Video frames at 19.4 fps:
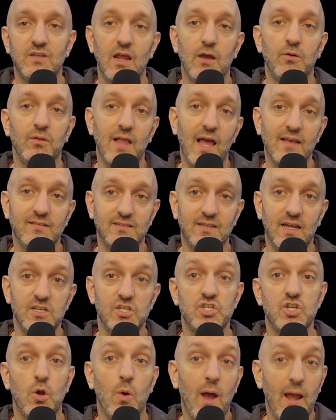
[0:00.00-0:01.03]
Now, last
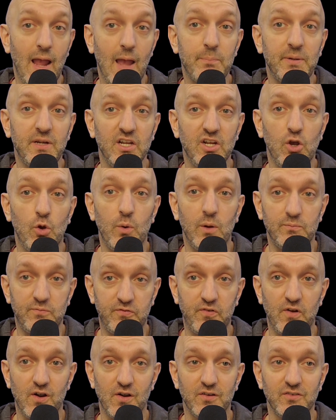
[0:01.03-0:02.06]
night's show, I happened to go up
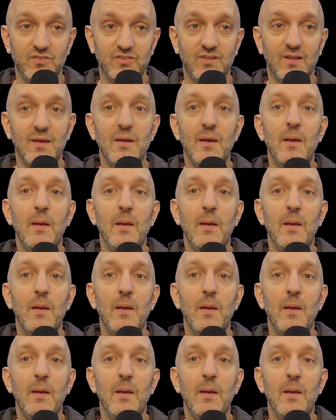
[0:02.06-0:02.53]
first.